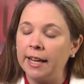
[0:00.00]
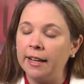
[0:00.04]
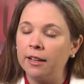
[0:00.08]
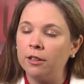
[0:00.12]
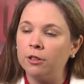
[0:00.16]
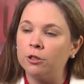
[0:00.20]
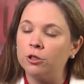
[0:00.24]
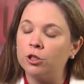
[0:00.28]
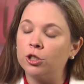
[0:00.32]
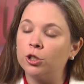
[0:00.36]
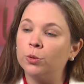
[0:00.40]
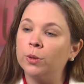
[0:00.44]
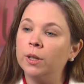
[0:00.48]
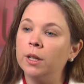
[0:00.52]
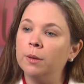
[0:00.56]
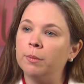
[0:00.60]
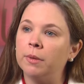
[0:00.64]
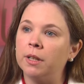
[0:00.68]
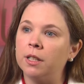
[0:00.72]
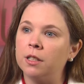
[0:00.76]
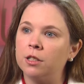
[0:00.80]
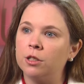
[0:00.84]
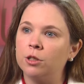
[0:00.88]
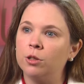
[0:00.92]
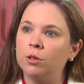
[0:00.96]
tailor
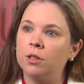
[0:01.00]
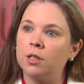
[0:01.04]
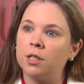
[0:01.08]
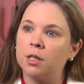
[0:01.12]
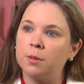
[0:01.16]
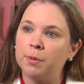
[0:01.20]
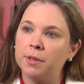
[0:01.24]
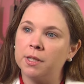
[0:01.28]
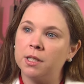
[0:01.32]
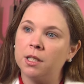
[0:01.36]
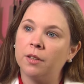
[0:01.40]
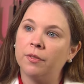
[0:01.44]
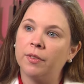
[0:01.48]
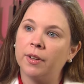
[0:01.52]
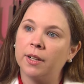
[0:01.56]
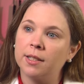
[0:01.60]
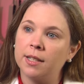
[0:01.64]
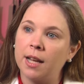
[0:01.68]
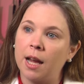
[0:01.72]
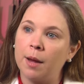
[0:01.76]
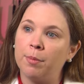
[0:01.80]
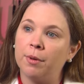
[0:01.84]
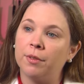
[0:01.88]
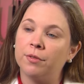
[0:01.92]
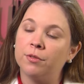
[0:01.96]
treatments to the specific
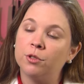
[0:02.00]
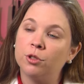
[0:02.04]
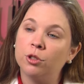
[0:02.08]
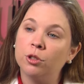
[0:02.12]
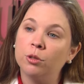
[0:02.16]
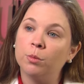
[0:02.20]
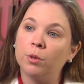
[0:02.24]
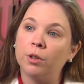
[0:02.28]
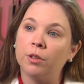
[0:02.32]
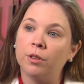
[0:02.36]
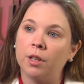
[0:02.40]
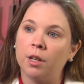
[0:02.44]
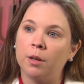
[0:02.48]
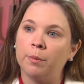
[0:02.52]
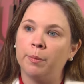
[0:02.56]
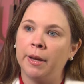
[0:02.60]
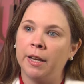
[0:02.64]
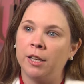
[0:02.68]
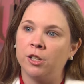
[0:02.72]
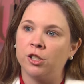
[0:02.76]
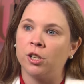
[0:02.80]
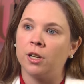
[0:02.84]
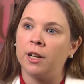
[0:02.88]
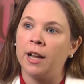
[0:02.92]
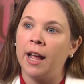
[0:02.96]
type of tumor that a
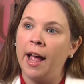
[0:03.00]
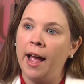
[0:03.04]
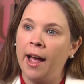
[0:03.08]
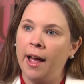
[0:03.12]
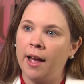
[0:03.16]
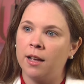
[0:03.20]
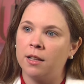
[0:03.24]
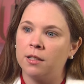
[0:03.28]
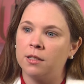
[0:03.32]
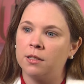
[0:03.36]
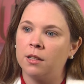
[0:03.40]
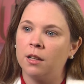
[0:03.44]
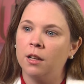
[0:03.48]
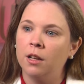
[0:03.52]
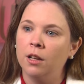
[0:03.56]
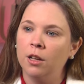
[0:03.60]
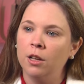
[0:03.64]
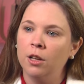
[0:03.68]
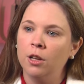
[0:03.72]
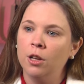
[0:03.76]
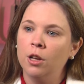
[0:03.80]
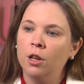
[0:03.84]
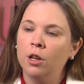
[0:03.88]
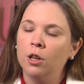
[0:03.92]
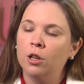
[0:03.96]
patient has.
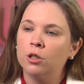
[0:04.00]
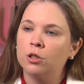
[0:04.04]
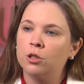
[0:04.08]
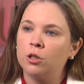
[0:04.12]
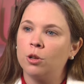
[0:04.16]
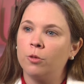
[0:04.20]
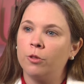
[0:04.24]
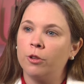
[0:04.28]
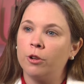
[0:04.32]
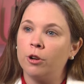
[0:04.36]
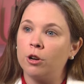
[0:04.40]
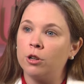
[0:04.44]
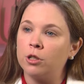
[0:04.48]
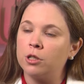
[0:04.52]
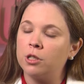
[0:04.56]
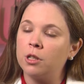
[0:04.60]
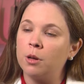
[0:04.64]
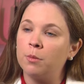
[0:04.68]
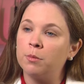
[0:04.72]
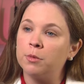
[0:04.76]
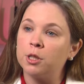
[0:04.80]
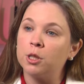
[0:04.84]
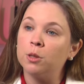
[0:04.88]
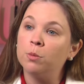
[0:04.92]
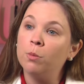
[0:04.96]
So there are some
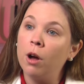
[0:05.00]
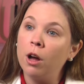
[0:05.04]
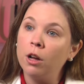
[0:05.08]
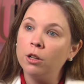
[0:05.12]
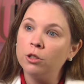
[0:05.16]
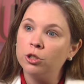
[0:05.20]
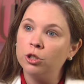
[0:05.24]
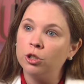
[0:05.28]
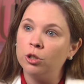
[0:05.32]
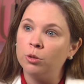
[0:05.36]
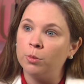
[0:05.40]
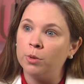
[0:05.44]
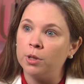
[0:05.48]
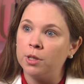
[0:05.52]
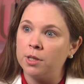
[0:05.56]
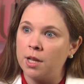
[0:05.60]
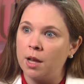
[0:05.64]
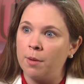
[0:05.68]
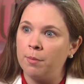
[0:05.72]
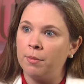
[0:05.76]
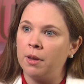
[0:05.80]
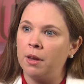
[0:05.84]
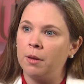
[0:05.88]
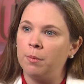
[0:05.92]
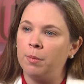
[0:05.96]
small tumors that
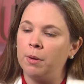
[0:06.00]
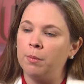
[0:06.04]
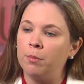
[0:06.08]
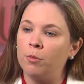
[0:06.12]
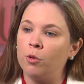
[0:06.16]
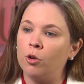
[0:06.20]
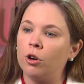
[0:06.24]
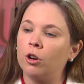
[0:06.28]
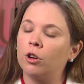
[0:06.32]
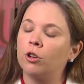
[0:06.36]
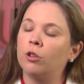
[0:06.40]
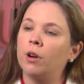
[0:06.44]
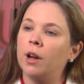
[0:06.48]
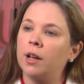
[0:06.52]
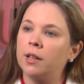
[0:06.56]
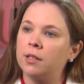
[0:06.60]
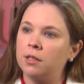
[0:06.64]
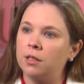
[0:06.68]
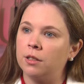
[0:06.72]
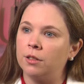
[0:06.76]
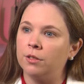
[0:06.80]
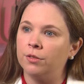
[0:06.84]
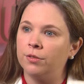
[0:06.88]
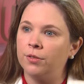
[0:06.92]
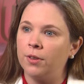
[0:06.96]
may be more
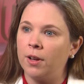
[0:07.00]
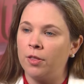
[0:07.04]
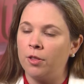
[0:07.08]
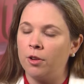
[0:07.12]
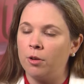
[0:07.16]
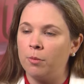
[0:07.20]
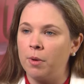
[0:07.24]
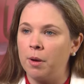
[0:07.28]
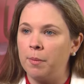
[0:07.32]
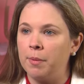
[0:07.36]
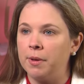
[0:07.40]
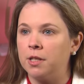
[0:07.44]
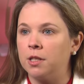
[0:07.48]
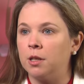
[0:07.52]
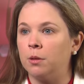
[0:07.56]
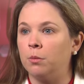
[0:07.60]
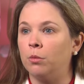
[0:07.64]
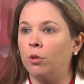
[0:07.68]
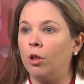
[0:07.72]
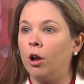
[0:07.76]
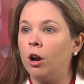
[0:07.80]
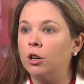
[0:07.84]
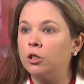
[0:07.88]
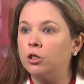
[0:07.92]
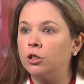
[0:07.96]
aggressive, and there may be some
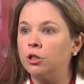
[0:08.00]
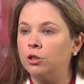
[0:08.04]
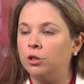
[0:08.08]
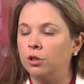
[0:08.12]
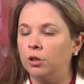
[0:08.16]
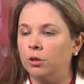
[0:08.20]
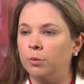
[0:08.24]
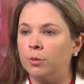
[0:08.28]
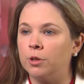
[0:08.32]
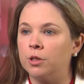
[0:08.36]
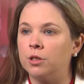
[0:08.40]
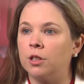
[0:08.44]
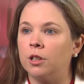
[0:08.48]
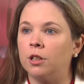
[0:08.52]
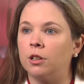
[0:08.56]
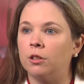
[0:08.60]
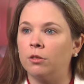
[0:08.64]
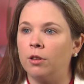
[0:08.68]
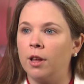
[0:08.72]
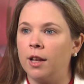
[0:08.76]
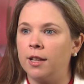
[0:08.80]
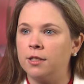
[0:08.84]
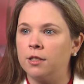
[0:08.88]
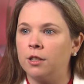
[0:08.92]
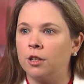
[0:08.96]
larger tumors that are
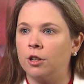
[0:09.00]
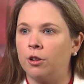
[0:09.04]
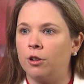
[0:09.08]
less